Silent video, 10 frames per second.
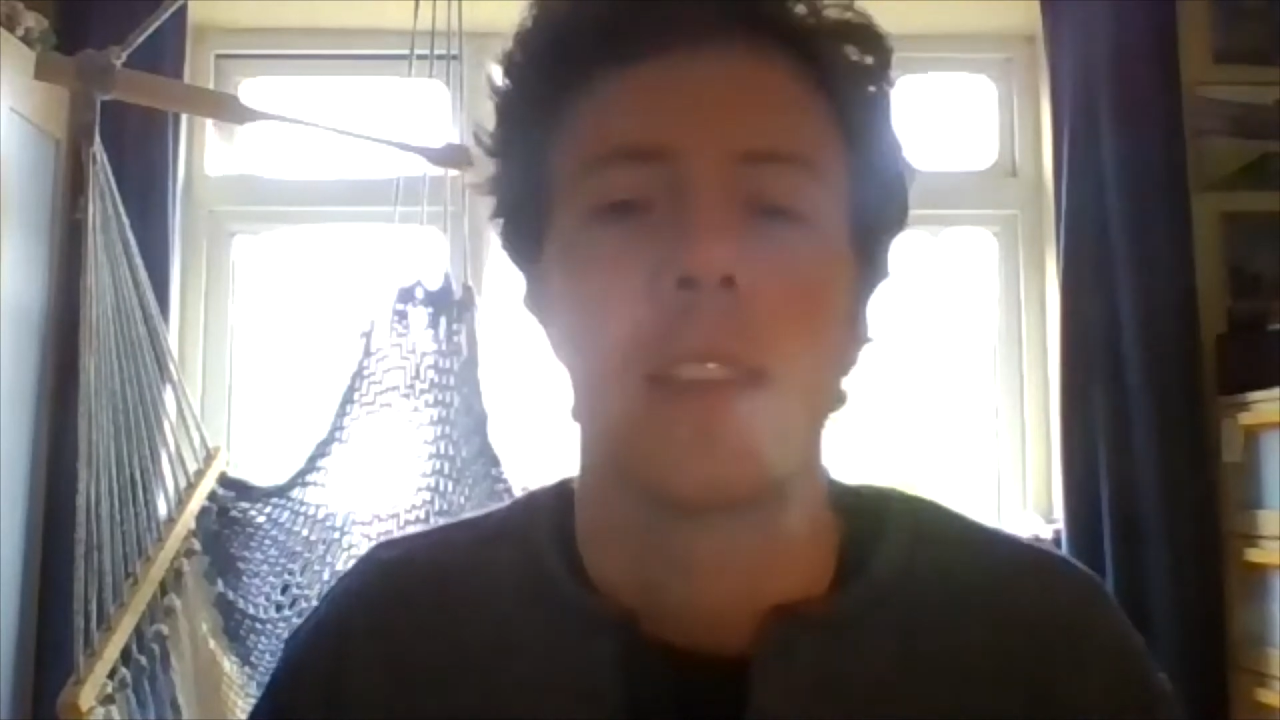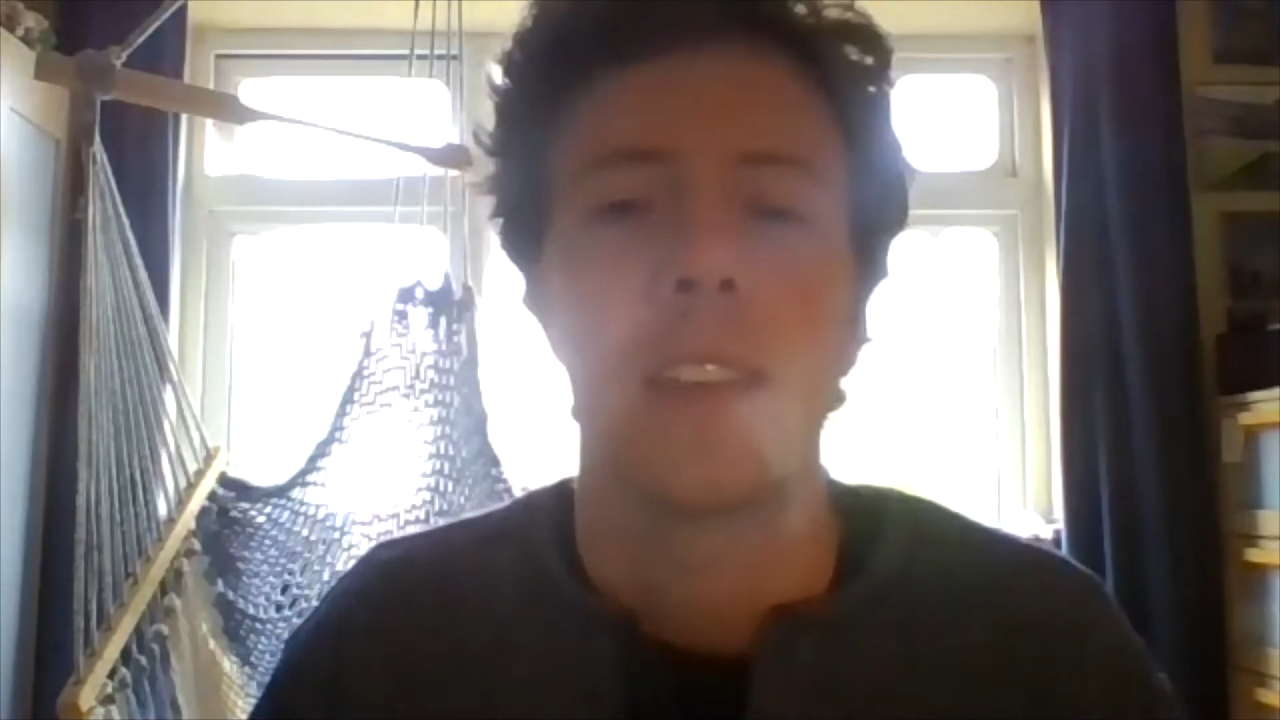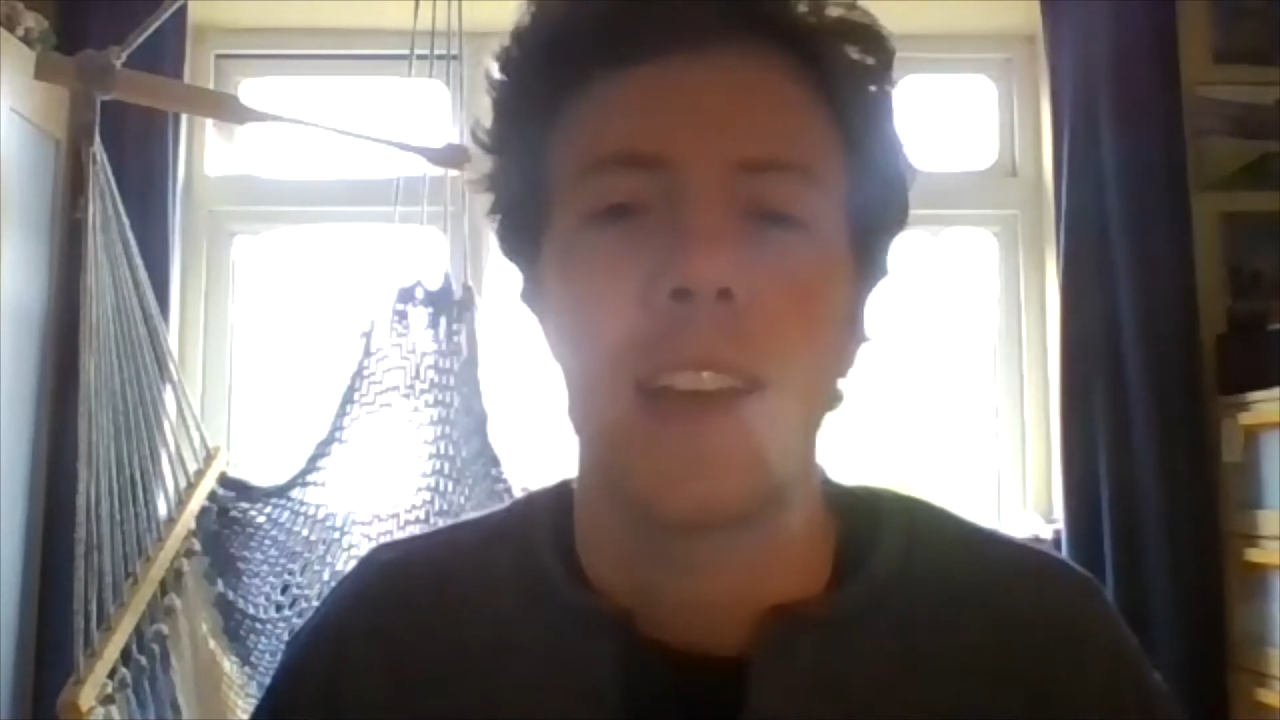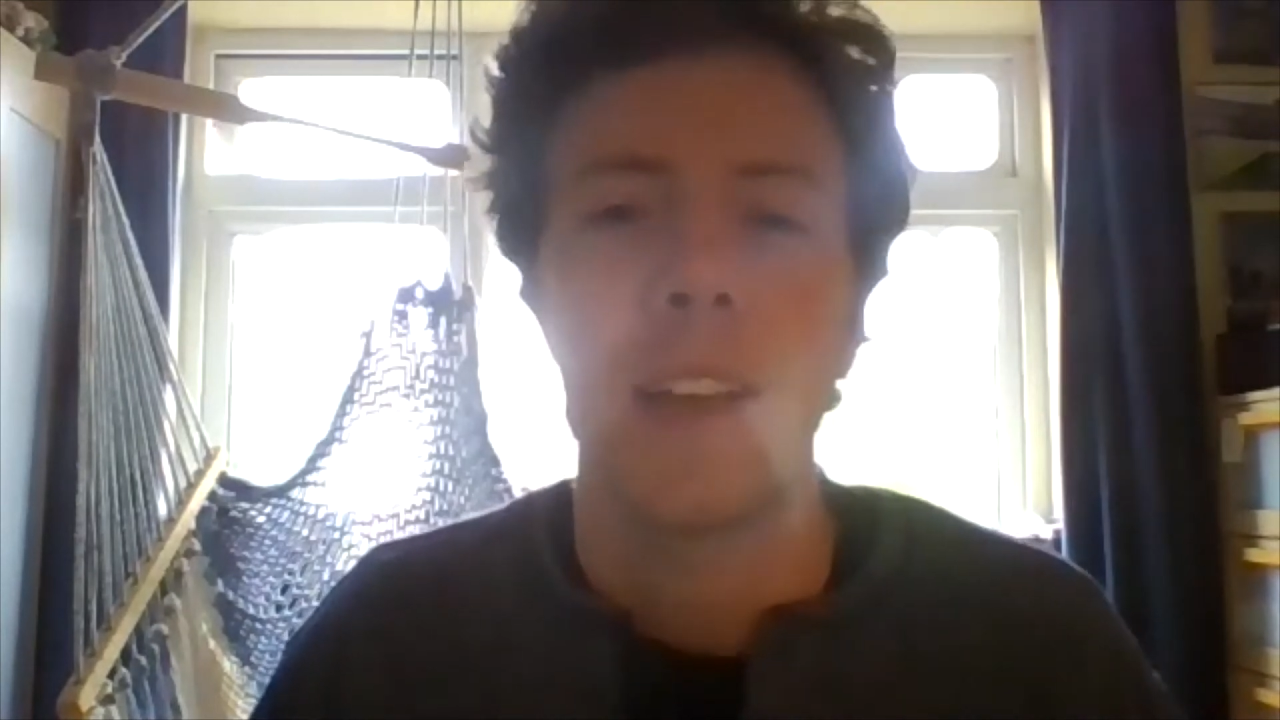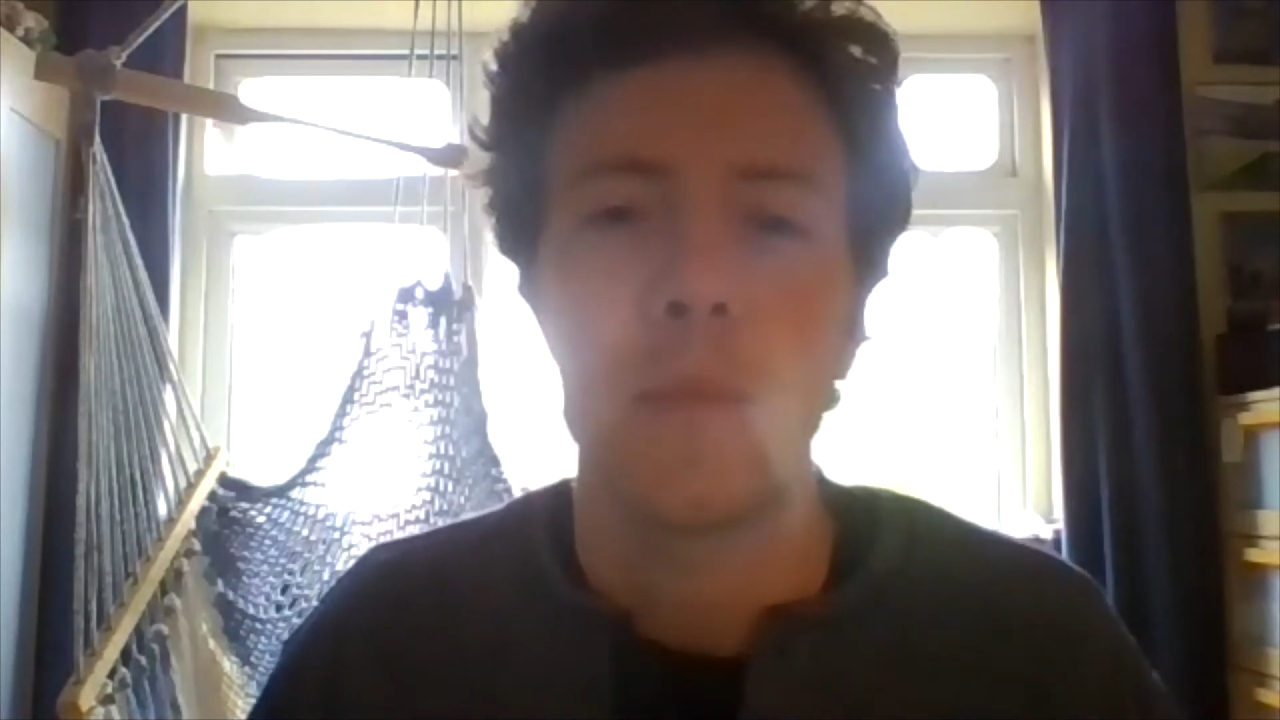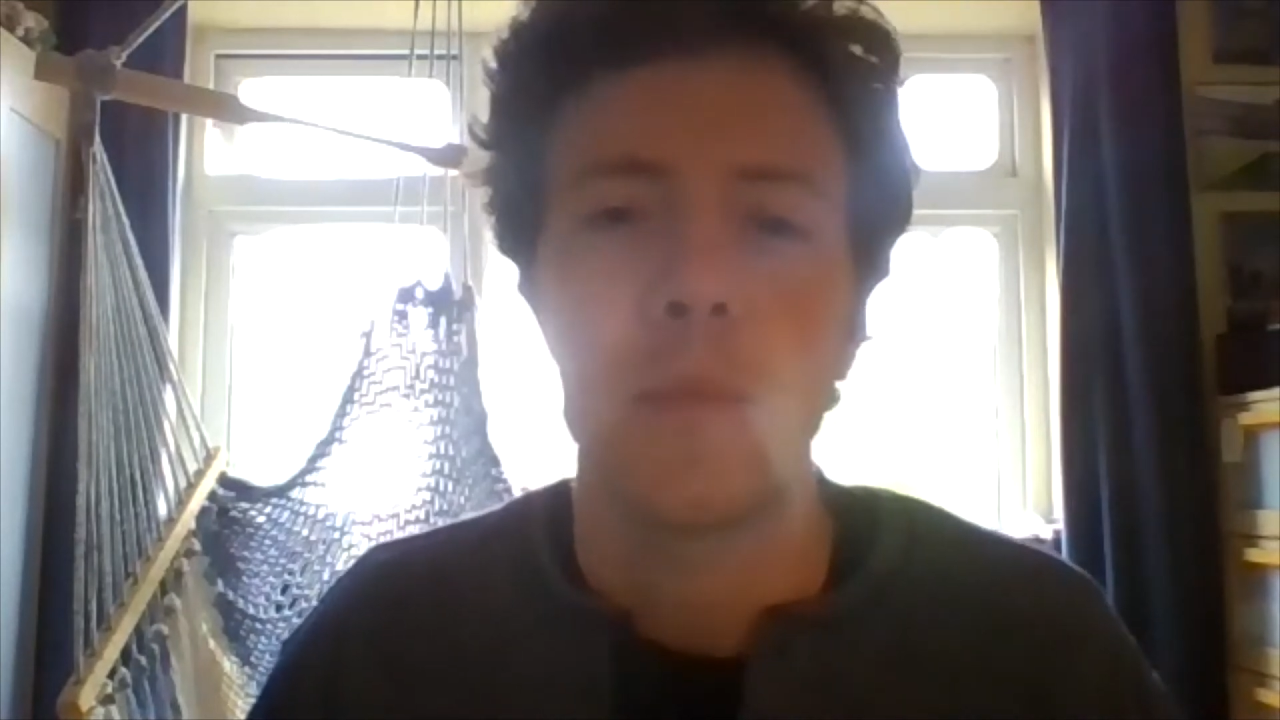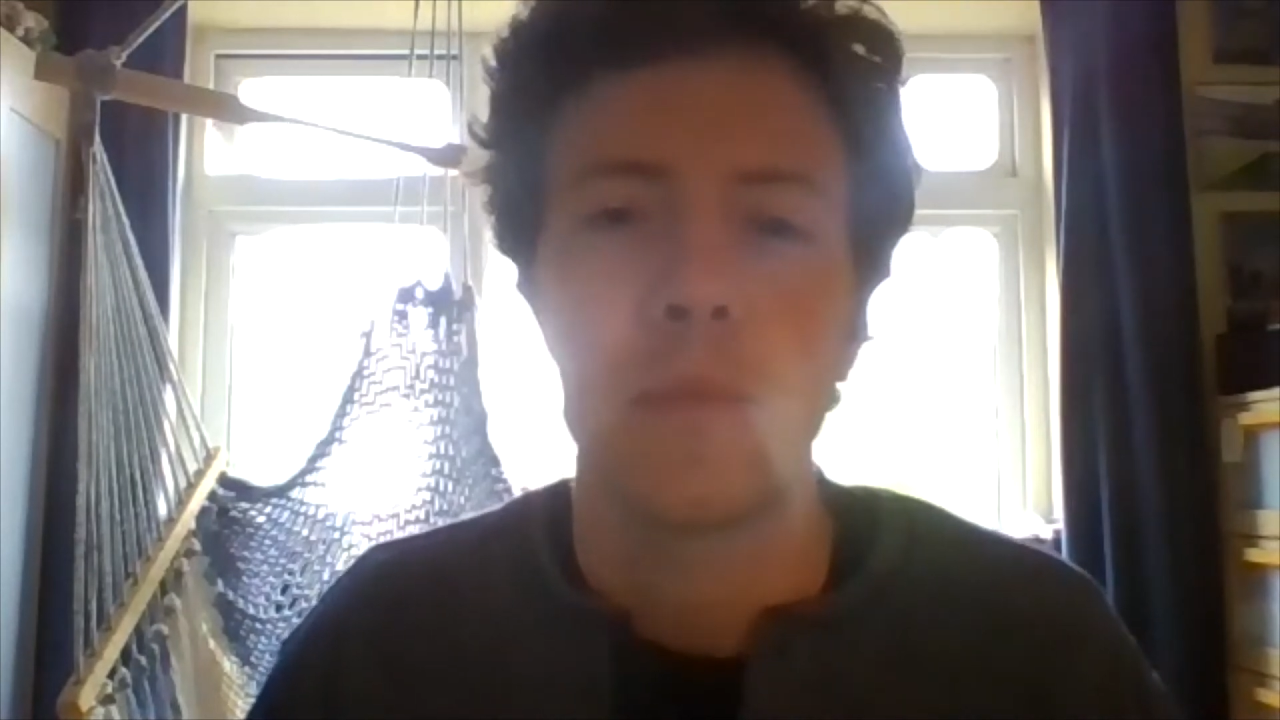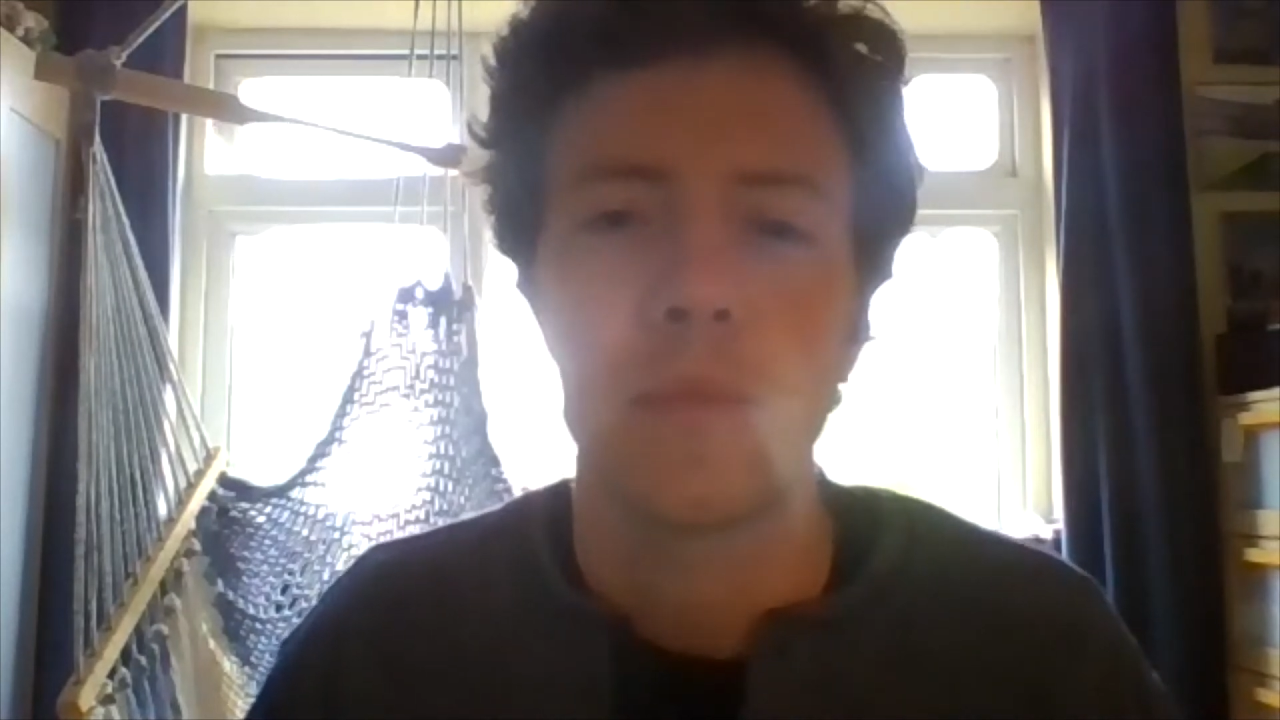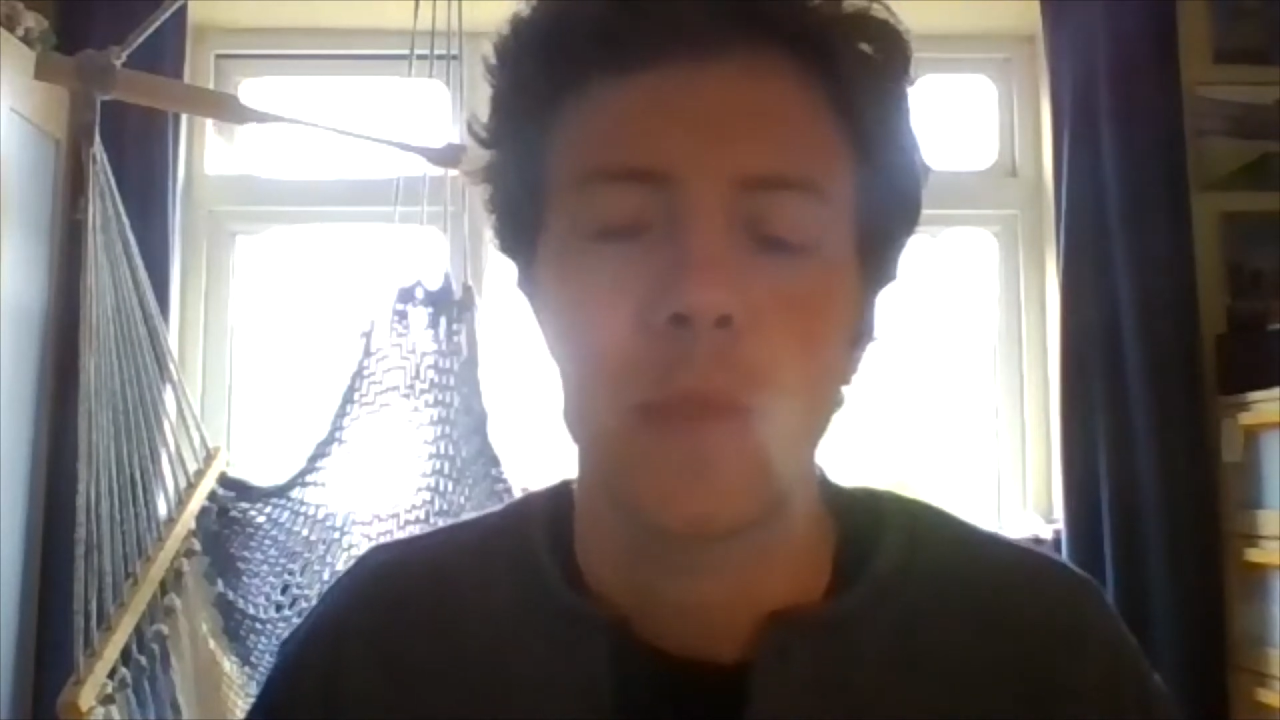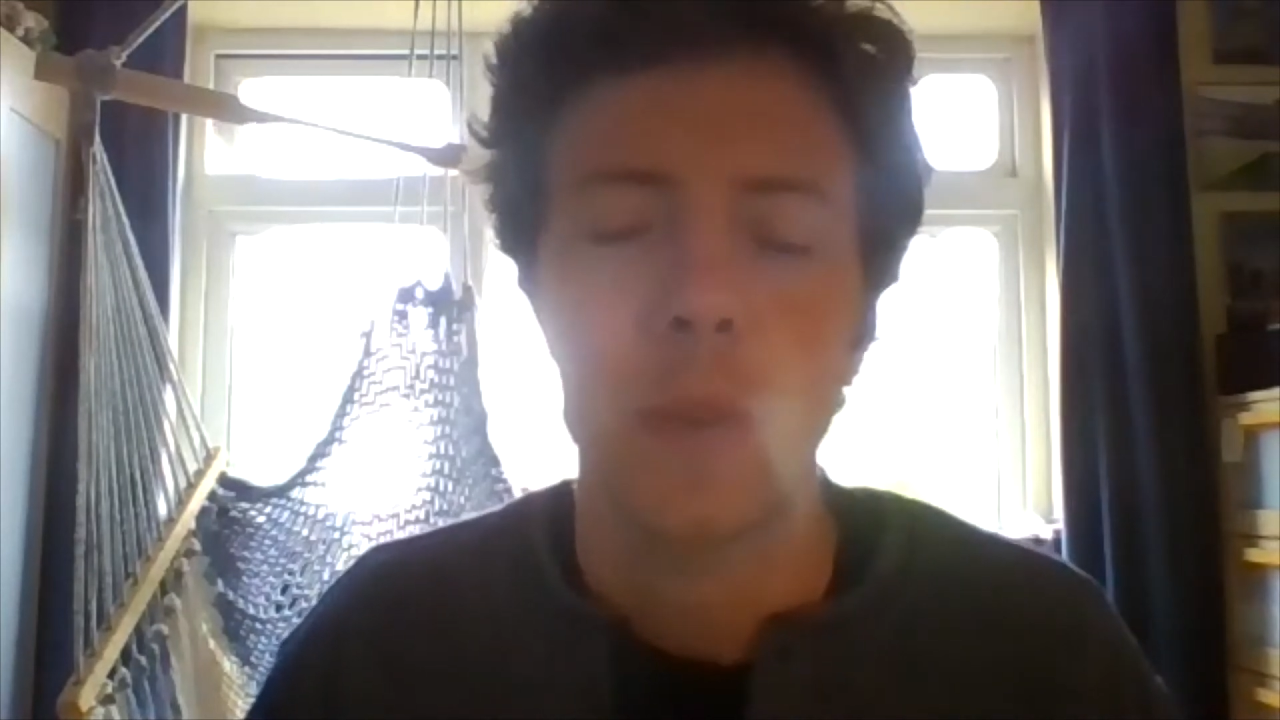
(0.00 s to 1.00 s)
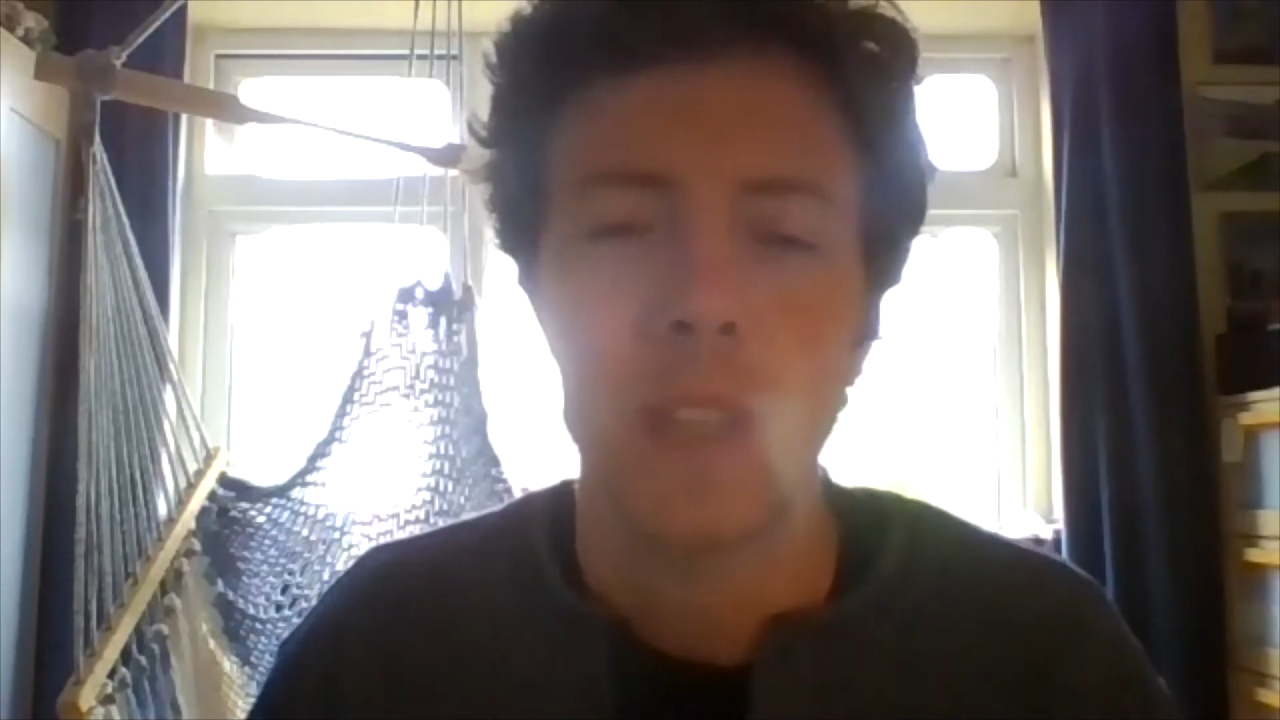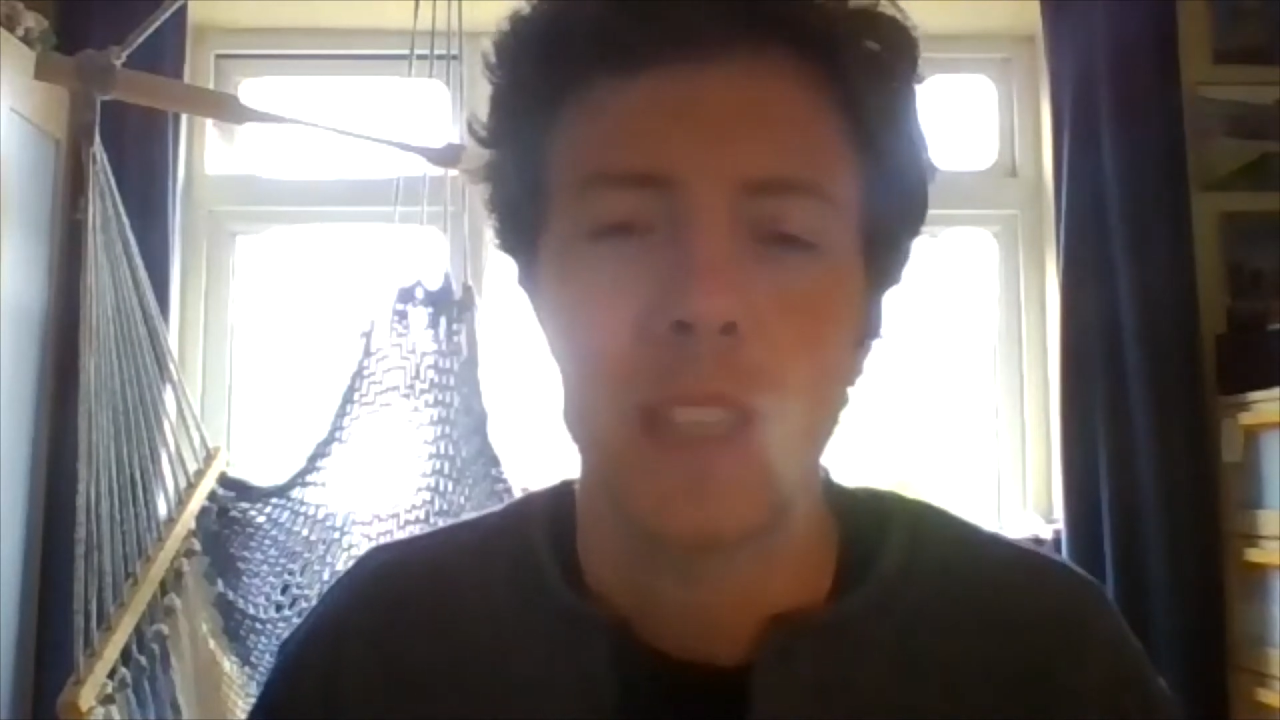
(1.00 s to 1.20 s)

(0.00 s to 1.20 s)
um, when